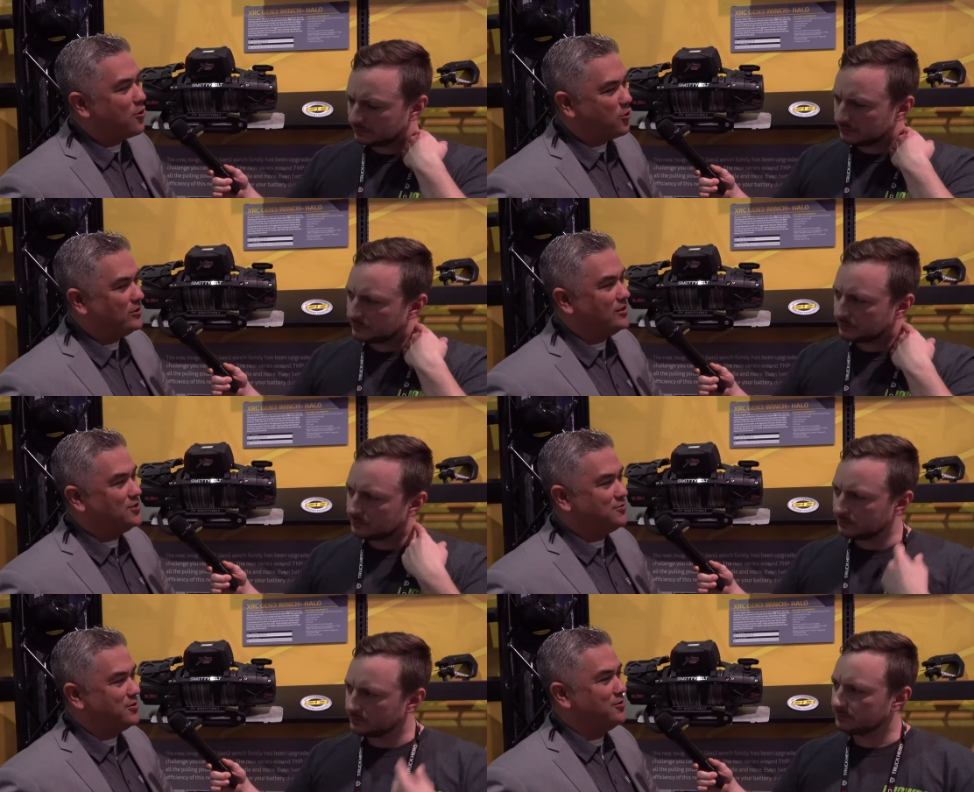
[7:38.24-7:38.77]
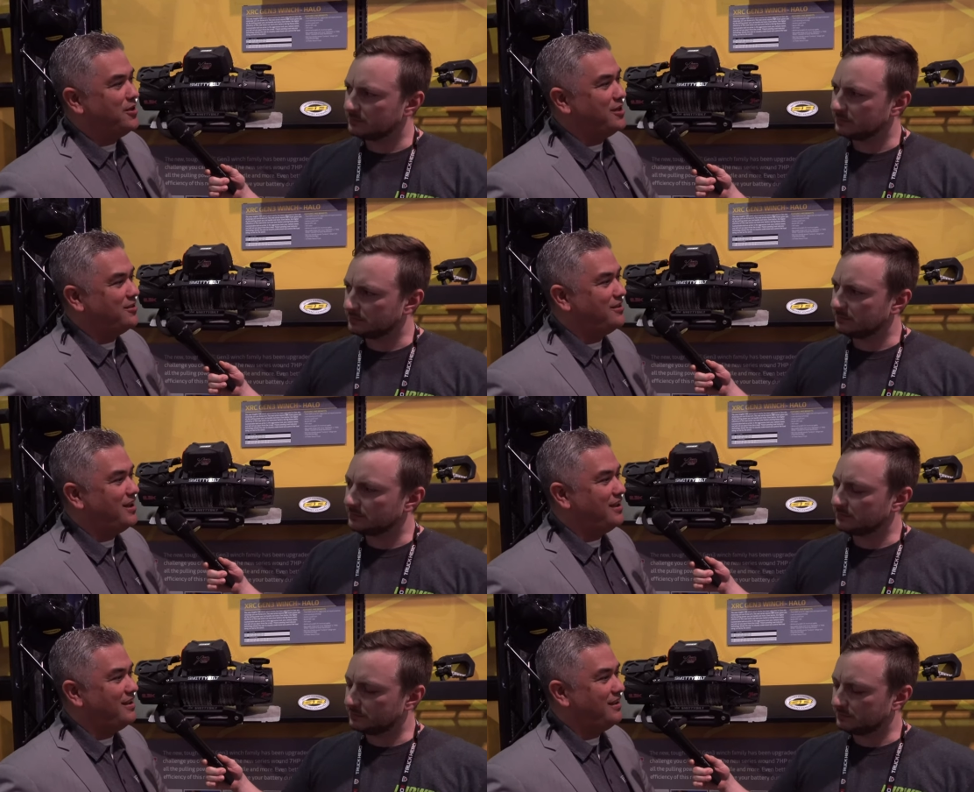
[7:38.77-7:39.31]
Speaker 1: a cordless drill the other
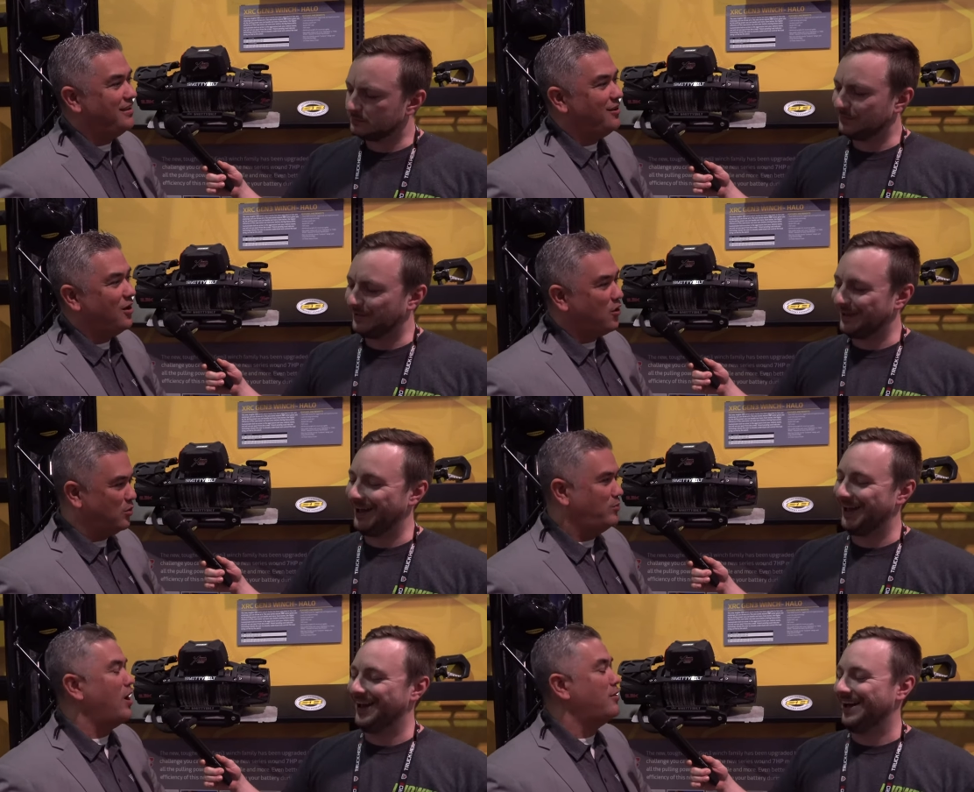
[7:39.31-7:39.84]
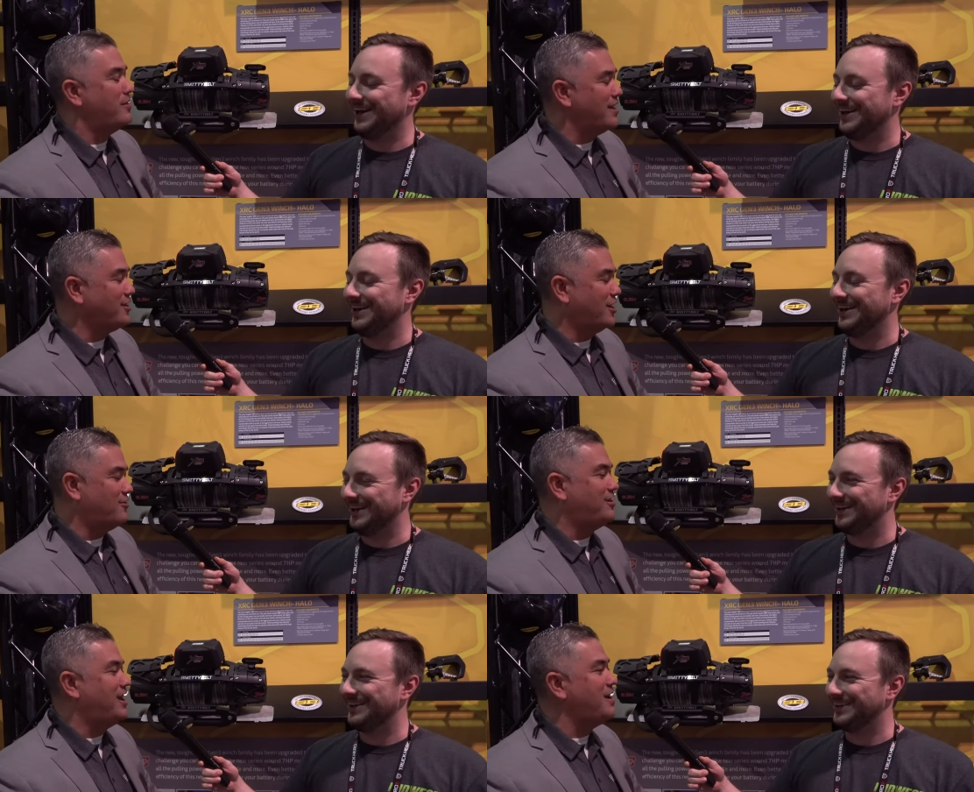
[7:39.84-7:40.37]
day, or, or not the
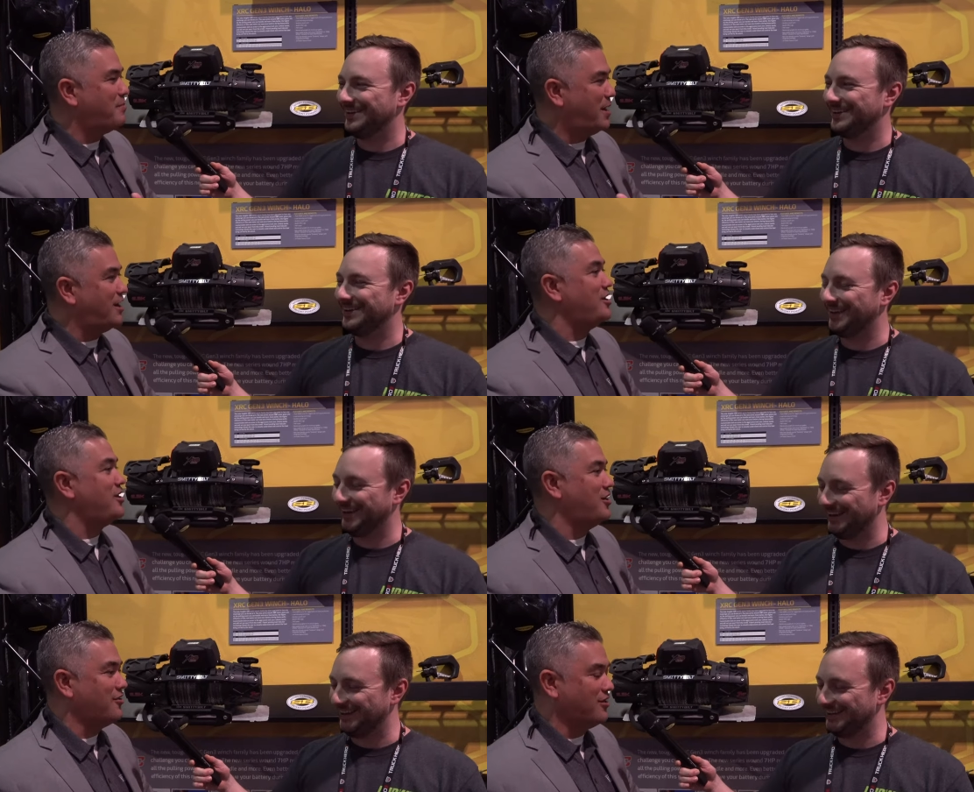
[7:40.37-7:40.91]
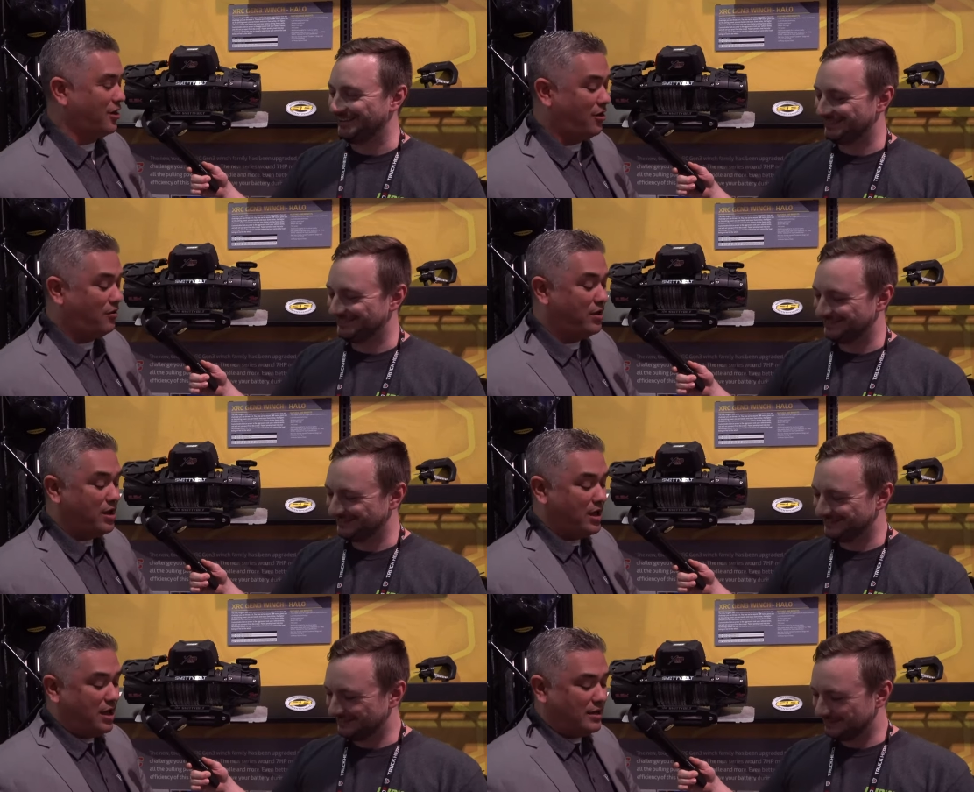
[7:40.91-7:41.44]
other day, about a year ago.
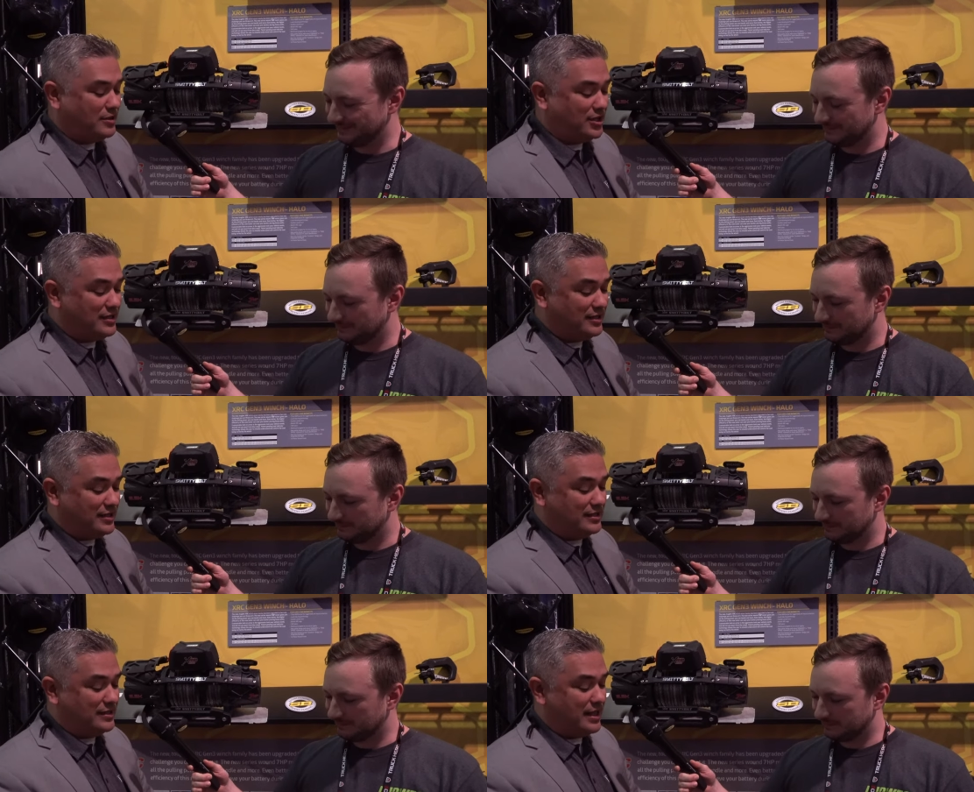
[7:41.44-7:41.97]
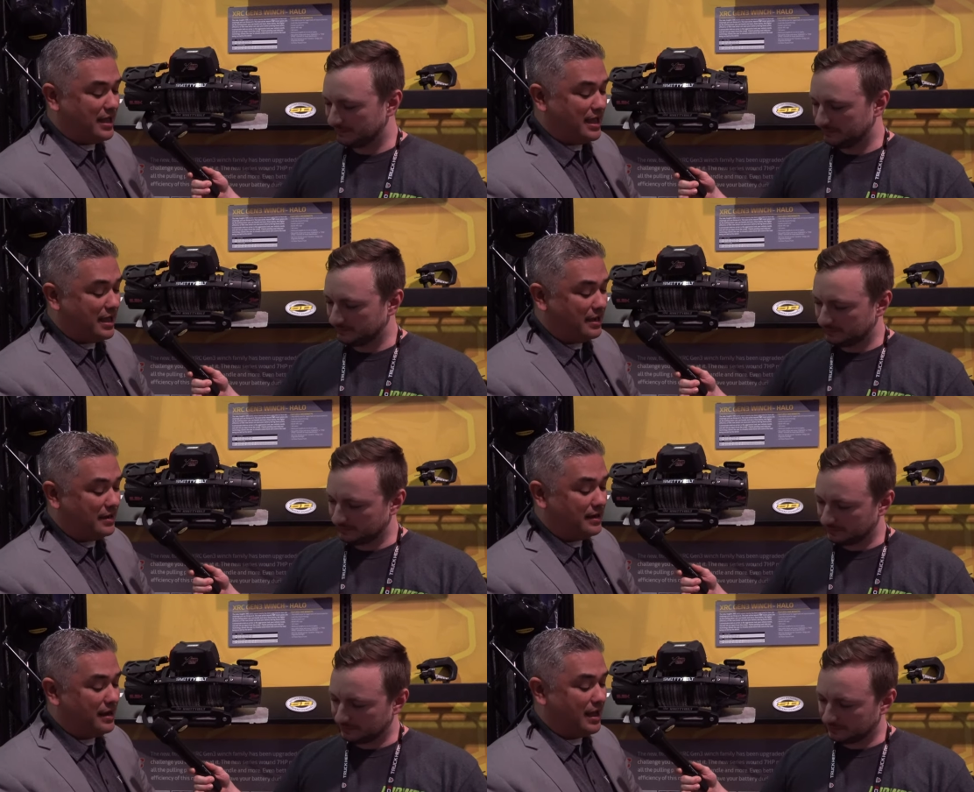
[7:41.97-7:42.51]
This is the
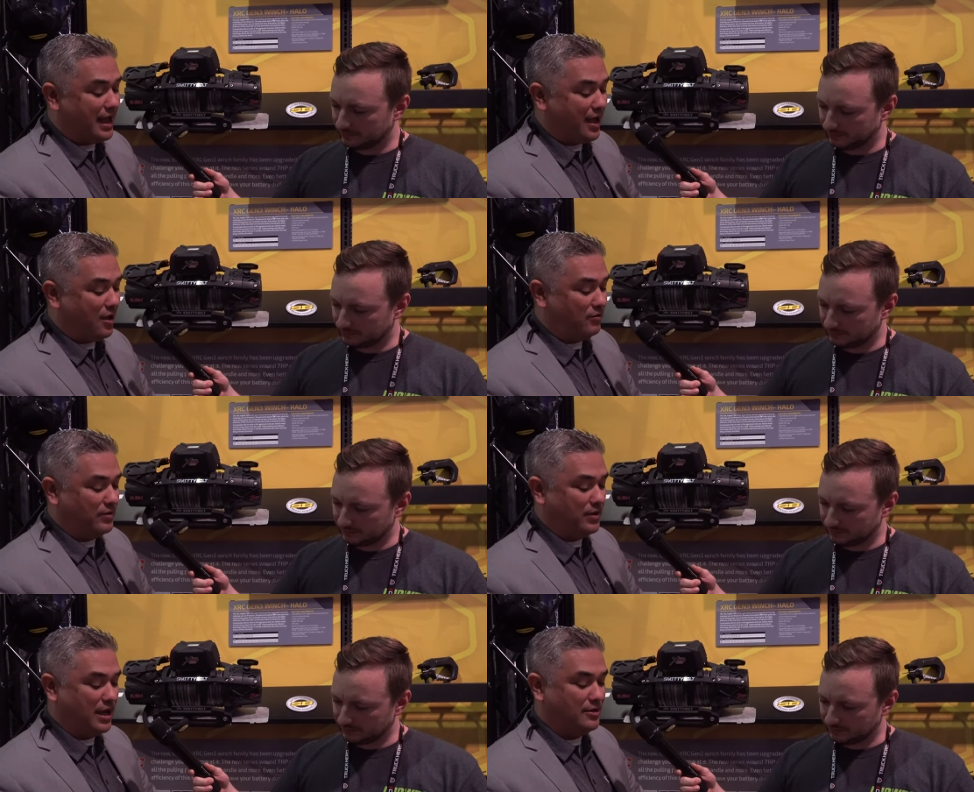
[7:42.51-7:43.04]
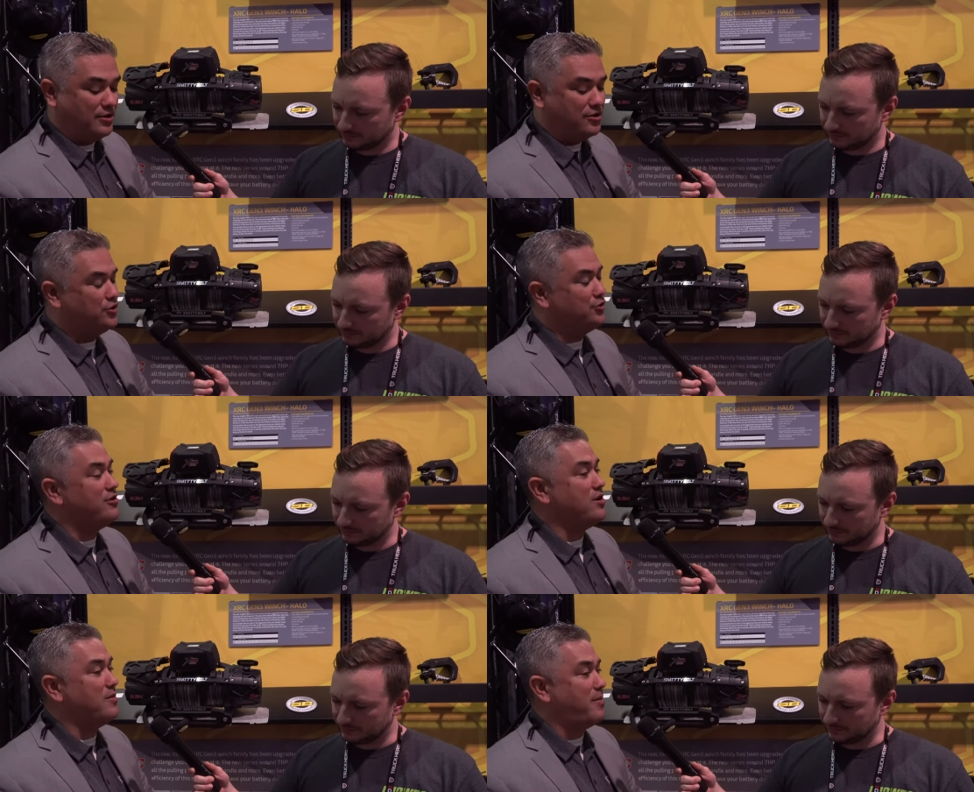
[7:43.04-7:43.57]
in, out, and your
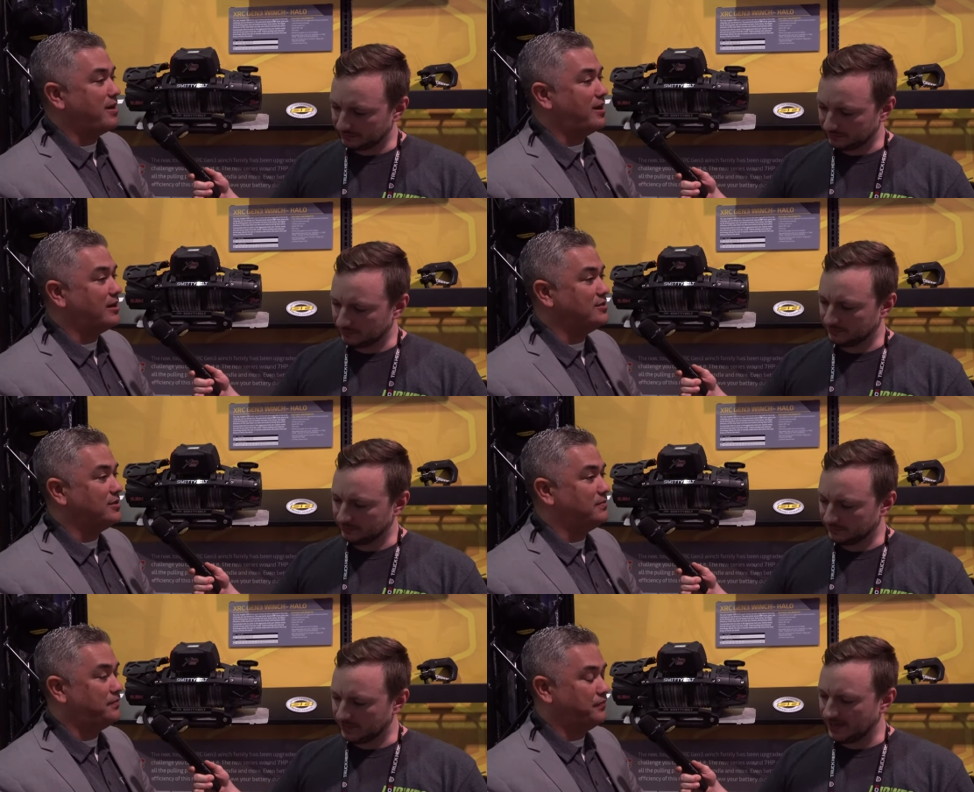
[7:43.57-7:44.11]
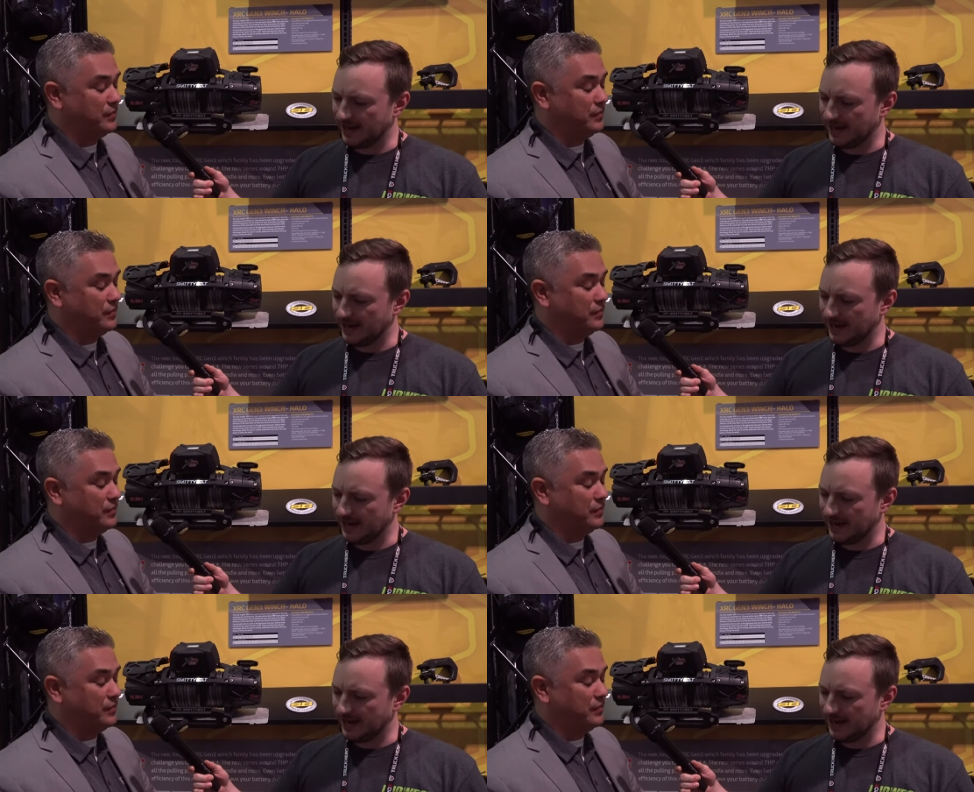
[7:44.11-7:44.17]
trigger mechanism.